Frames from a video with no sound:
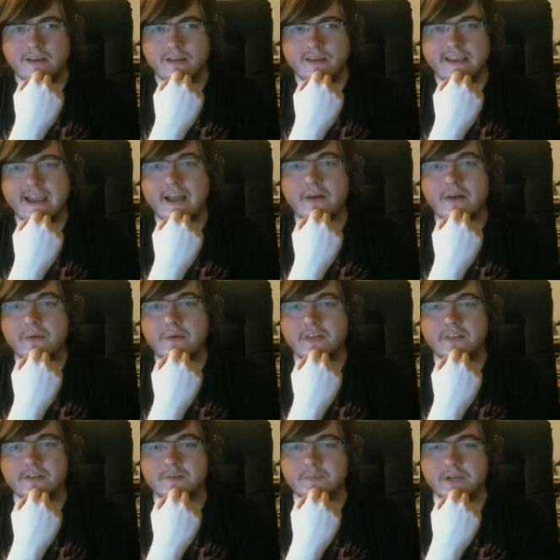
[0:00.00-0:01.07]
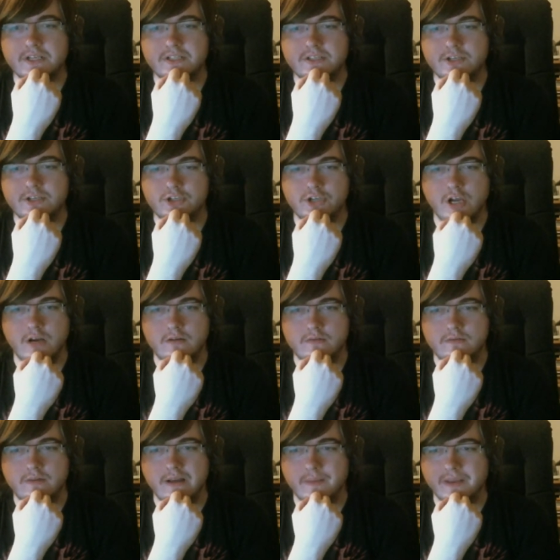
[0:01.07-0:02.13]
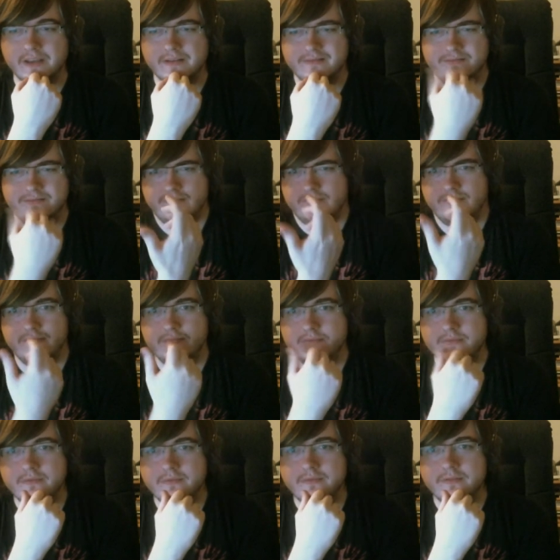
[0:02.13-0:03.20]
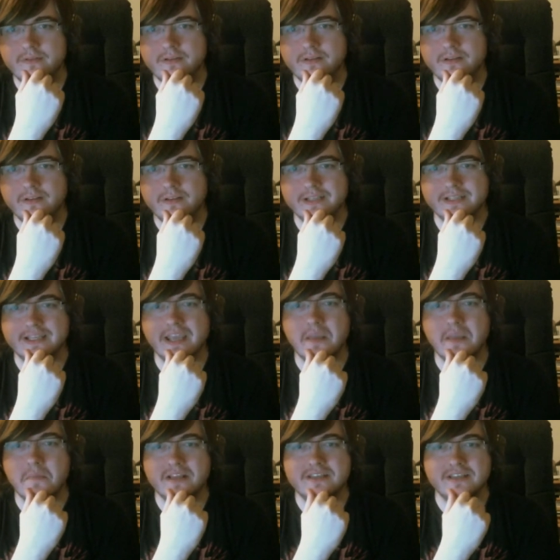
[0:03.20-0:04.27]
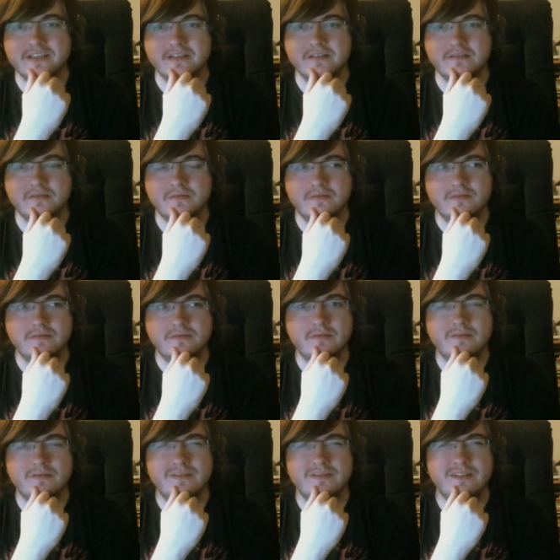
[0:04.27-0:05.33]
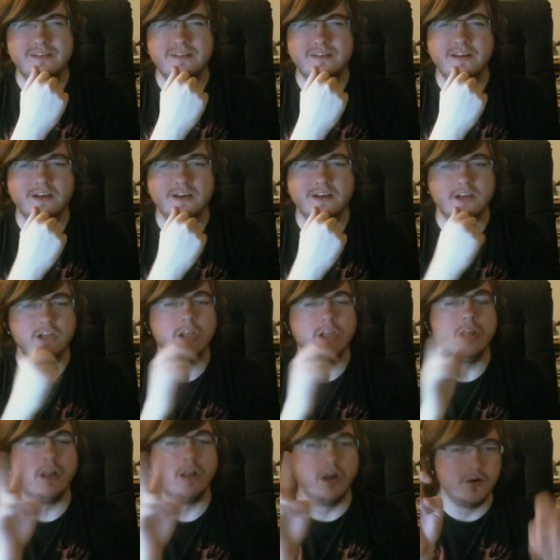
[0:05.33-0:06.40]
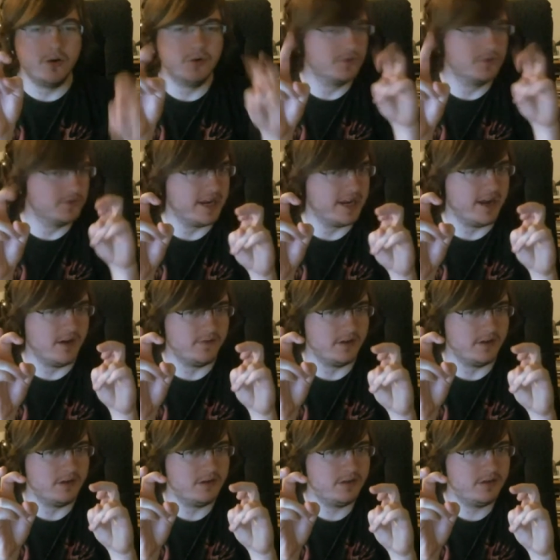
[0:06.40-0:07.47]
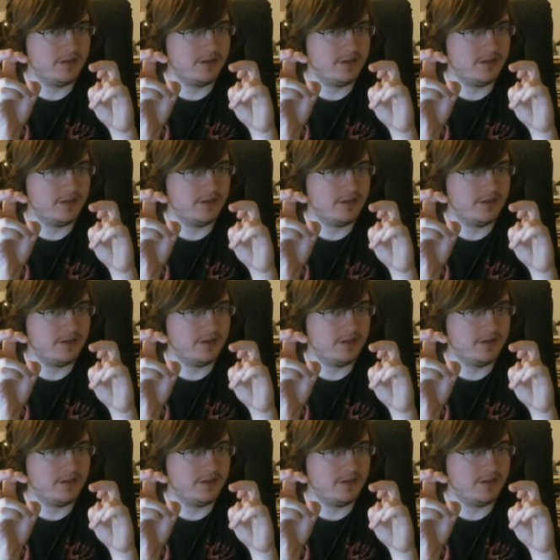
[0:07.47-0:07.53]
Yeah, I don't really think there's much to show. I mean, it's a game that's in closed alpha.